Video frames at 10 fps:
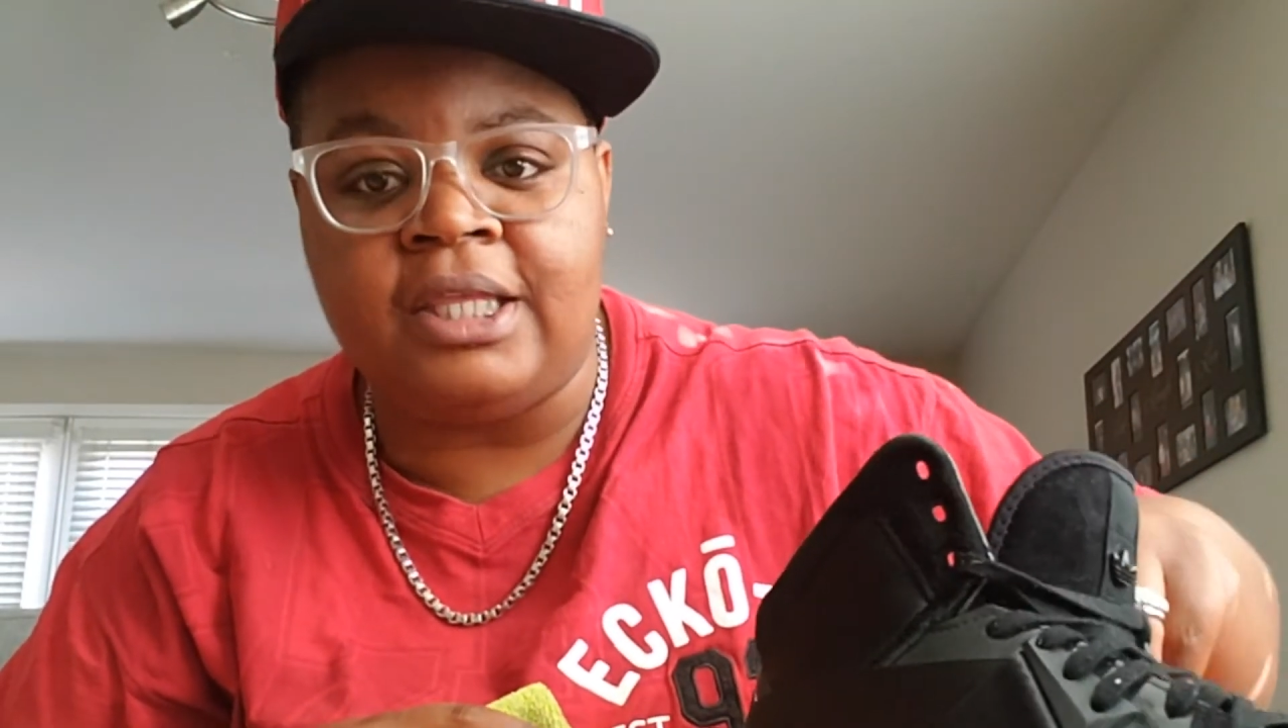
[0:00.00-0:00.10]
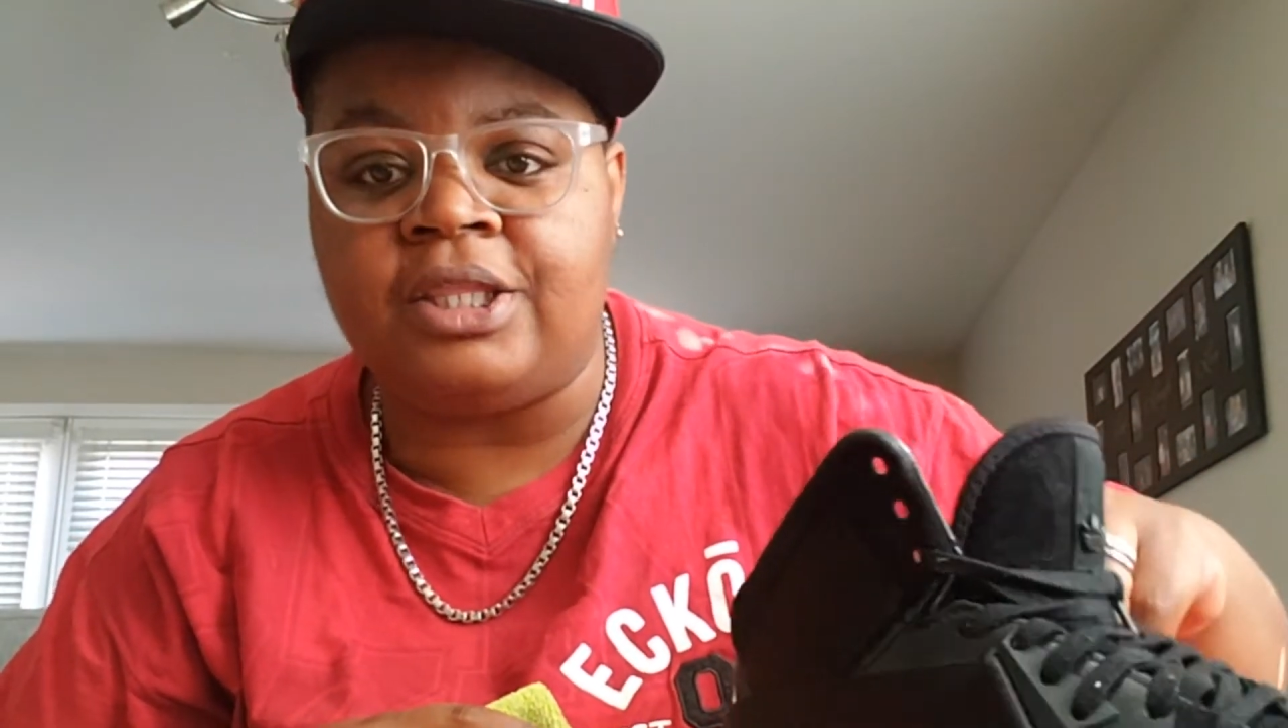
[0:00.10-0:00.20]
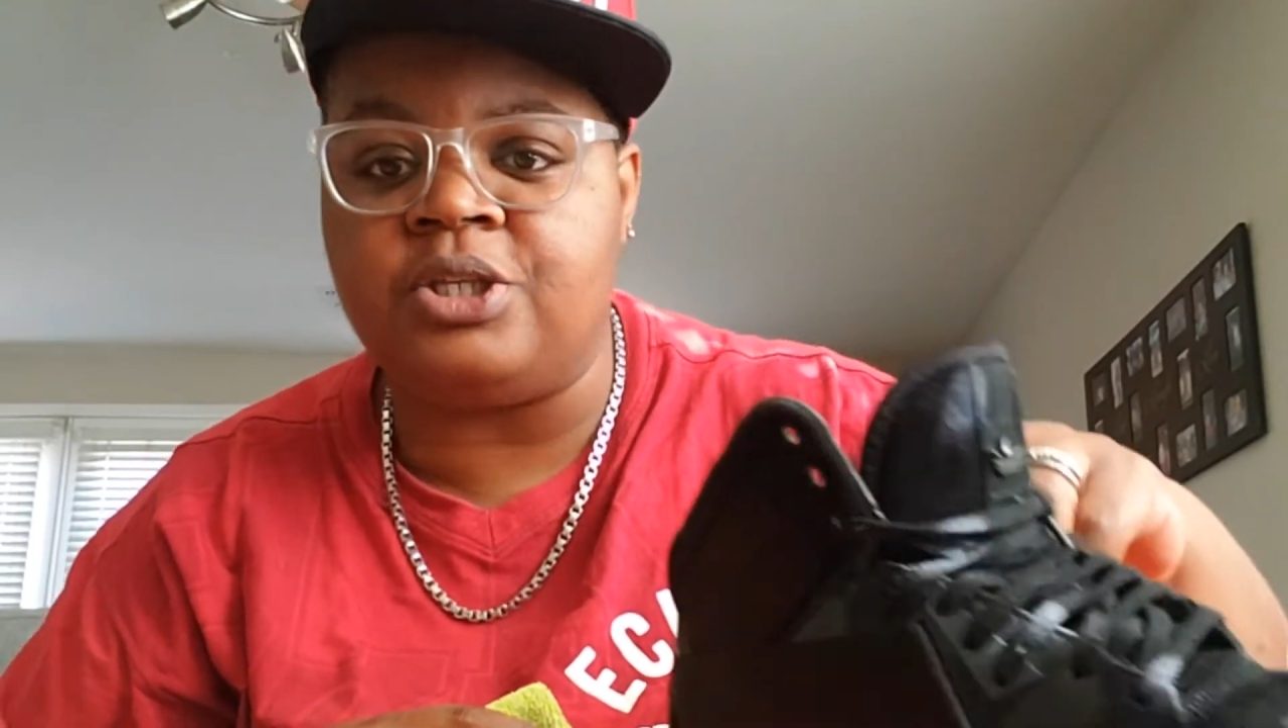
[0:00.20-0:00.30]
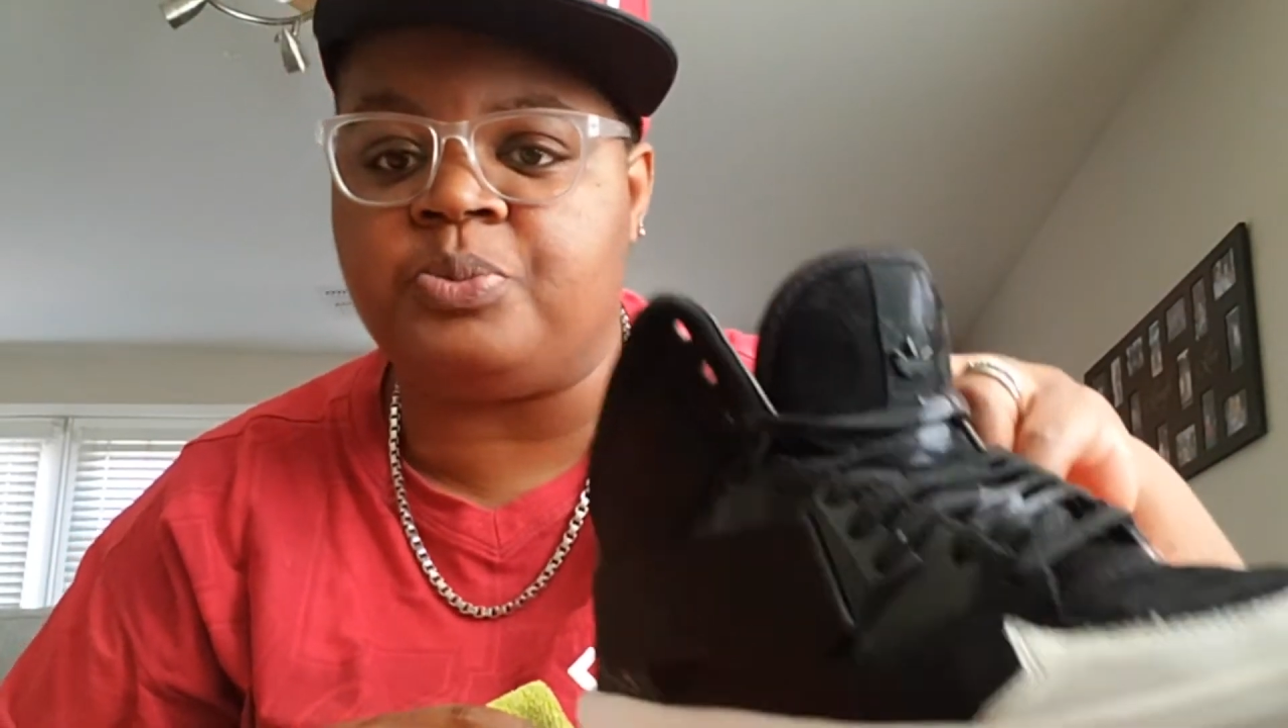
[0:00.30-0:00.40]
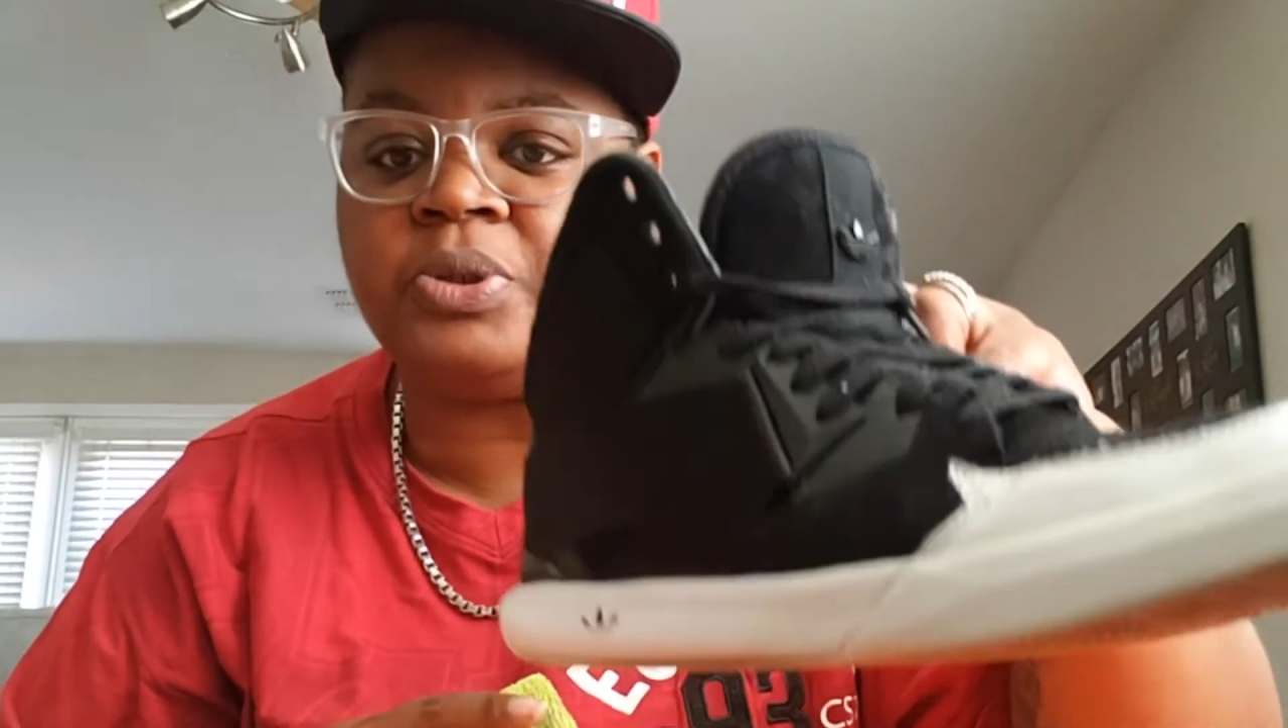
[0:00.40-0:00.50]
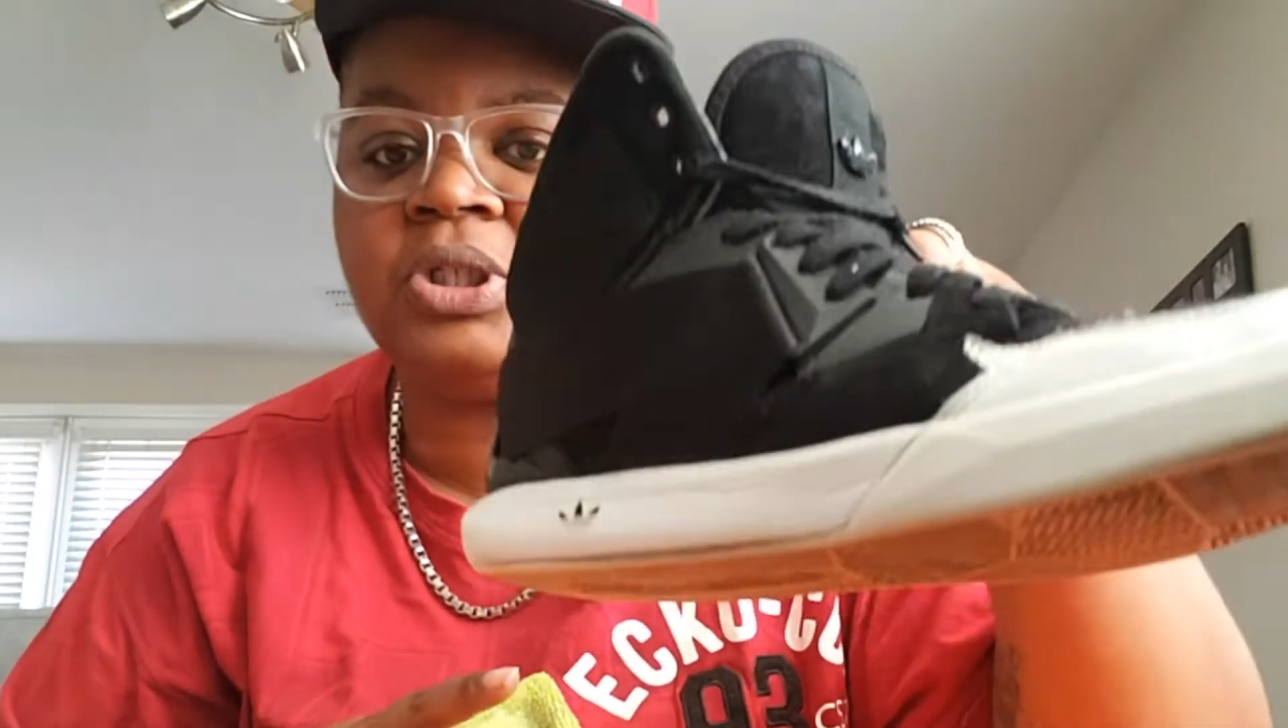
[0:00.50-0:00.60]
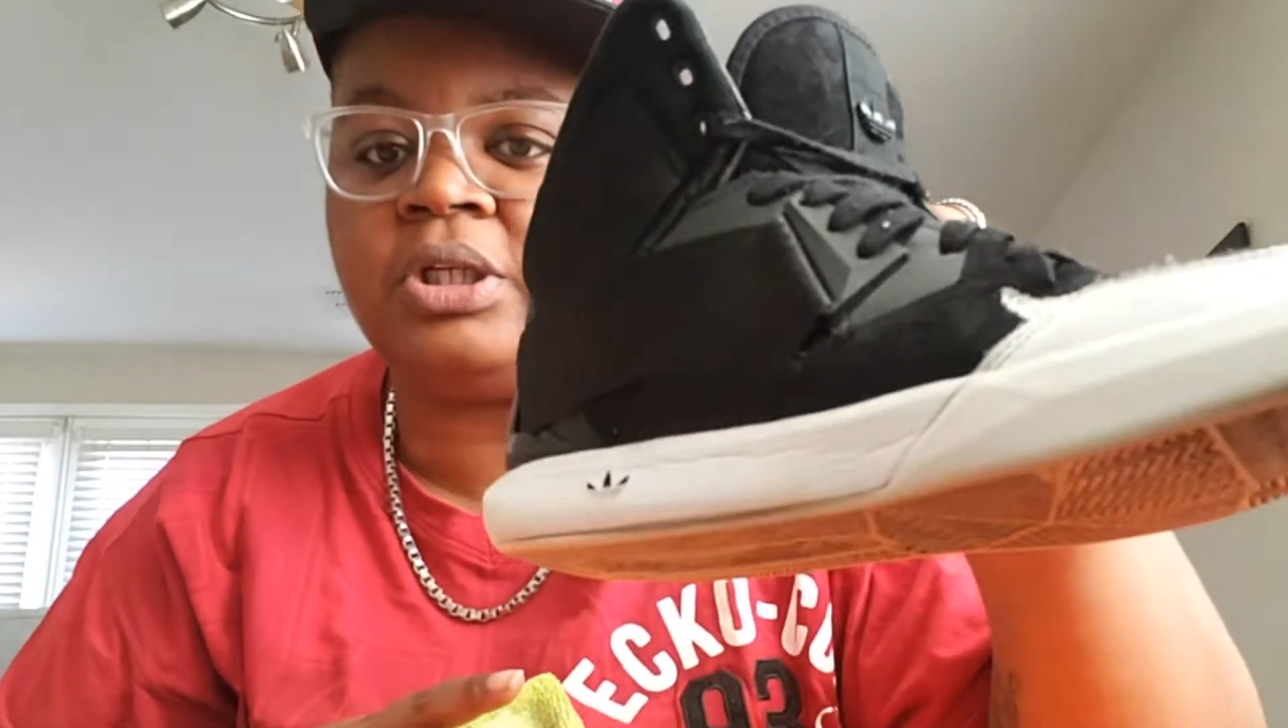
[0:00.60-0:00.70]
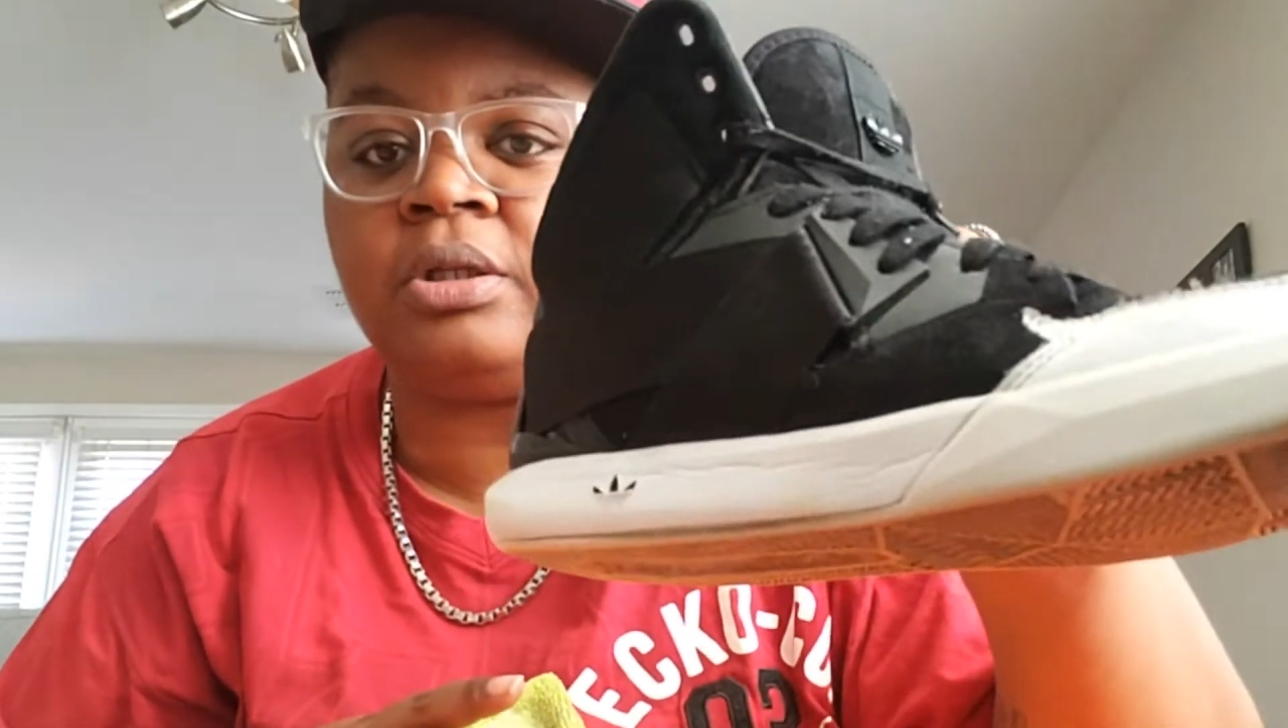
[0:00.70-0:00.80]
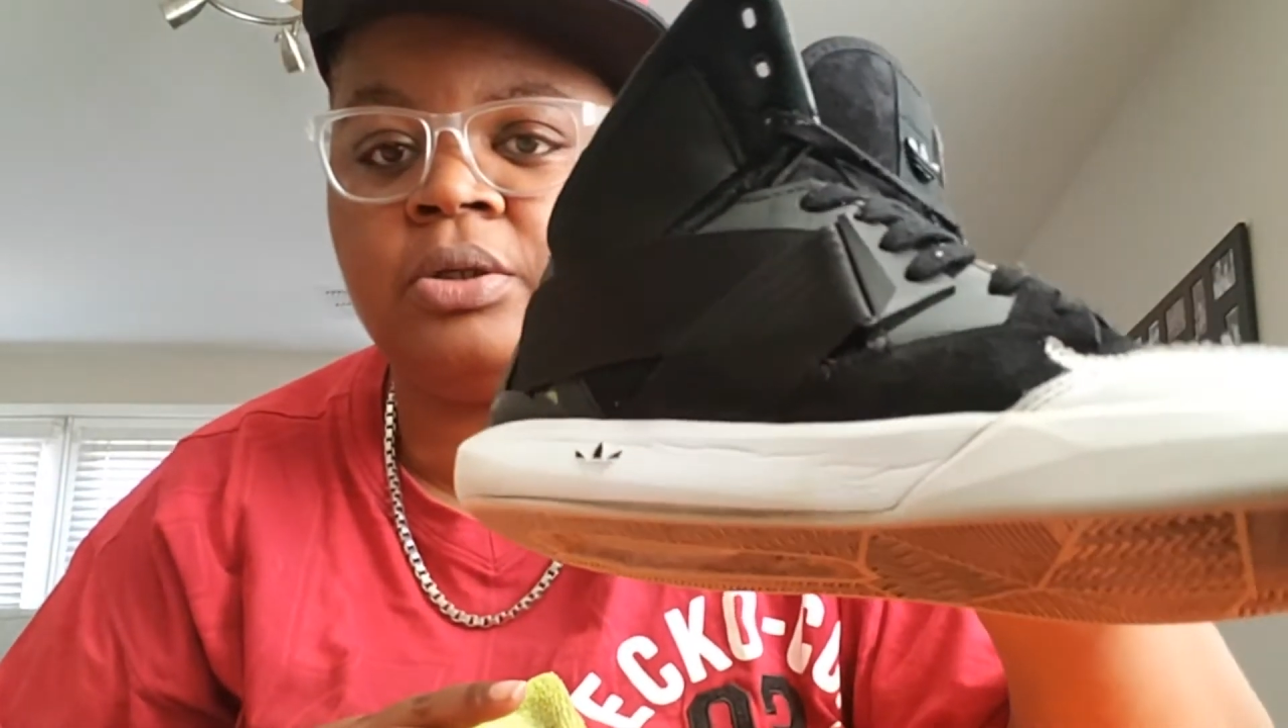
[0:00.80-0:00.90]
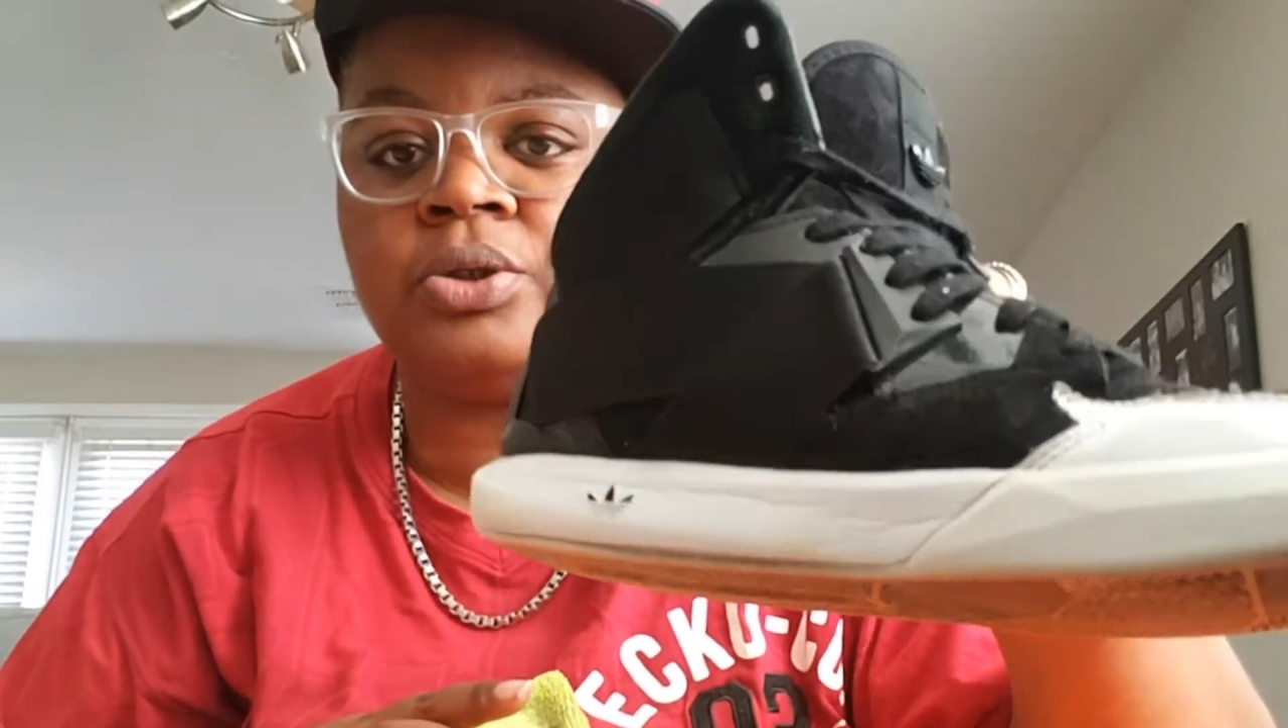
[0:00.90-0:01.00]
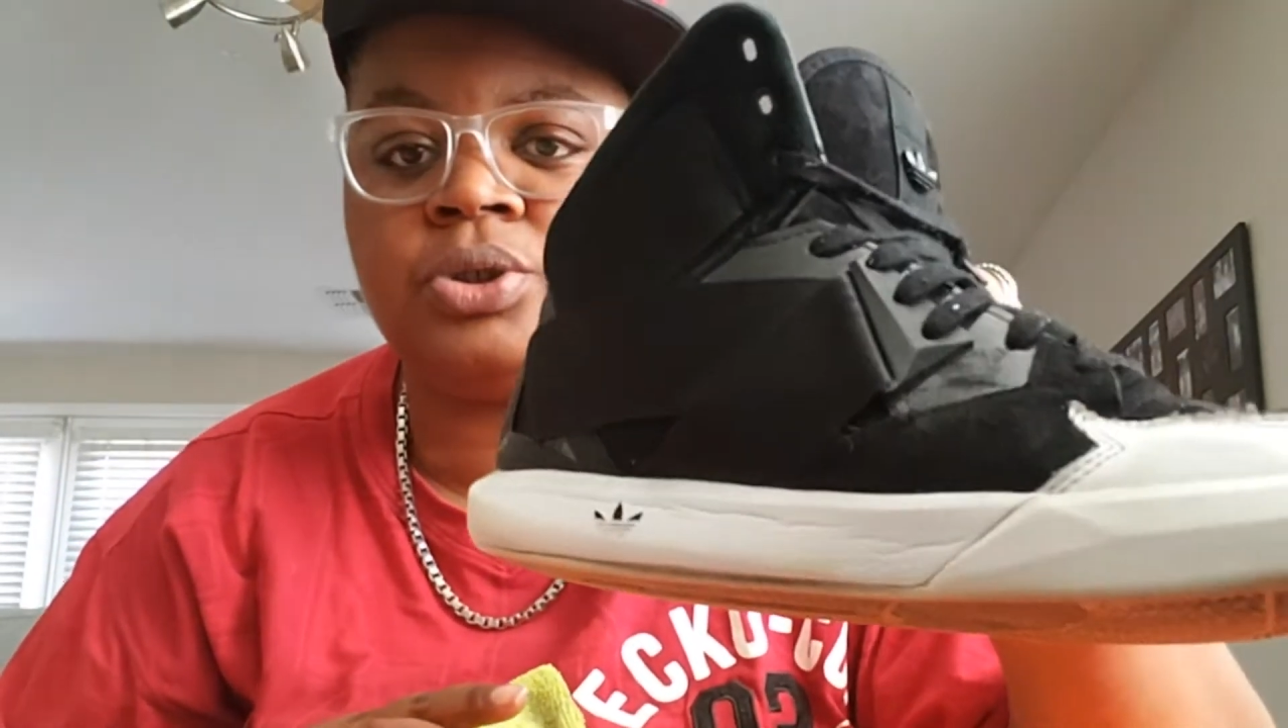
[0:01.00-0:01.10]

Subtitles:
this particular